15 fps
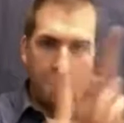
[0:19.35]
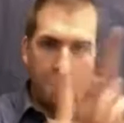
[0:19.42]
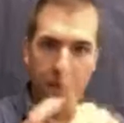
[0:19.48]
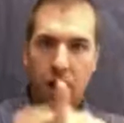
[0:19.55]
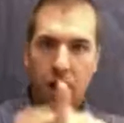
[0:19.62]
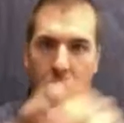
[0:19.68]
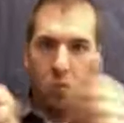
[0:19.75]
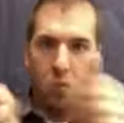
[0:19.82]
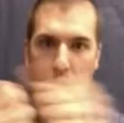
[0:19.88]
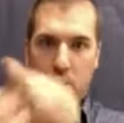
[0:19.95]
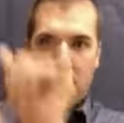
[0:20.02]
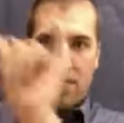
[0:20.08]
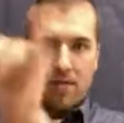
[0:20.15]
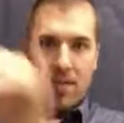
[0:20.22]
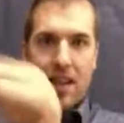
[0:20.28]
We're going to
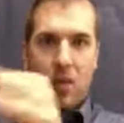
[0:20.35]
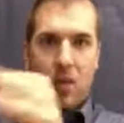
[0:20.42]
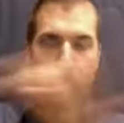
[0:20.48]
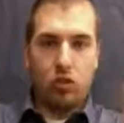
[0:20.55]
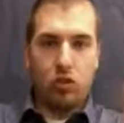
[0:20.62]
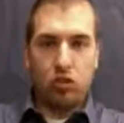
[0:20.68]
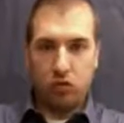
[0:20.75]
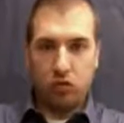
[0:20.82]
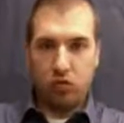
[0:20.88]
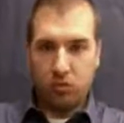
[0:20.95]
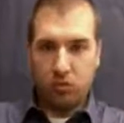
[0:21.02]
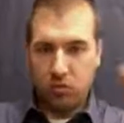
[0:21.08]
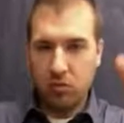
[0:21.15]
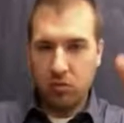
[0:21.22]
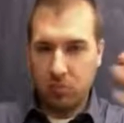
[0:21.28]
figure out how to apply it with
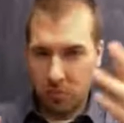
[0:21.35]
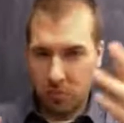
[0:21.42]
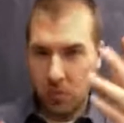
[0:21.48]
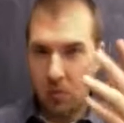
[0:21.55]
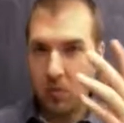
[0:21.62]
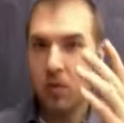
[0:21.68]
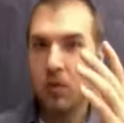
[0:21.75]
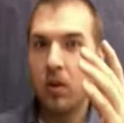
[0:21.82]
numbers.